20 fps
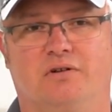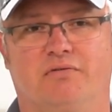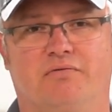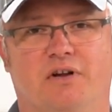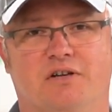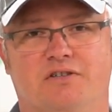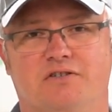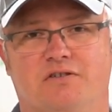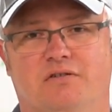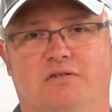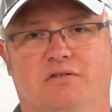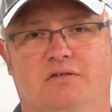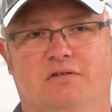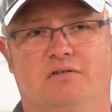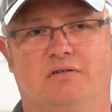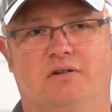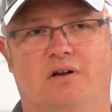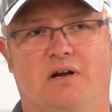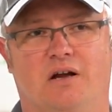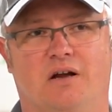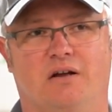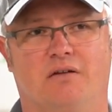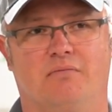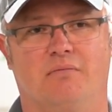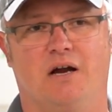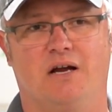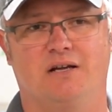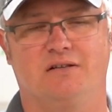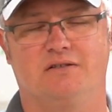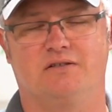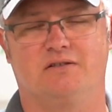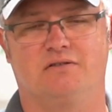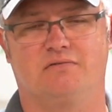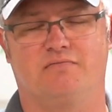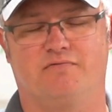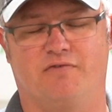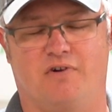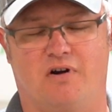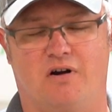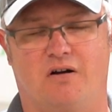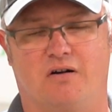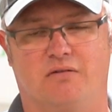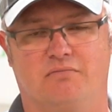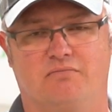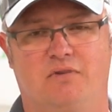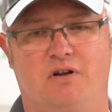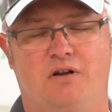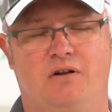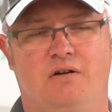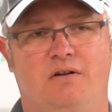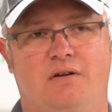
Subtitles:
conventional on my farm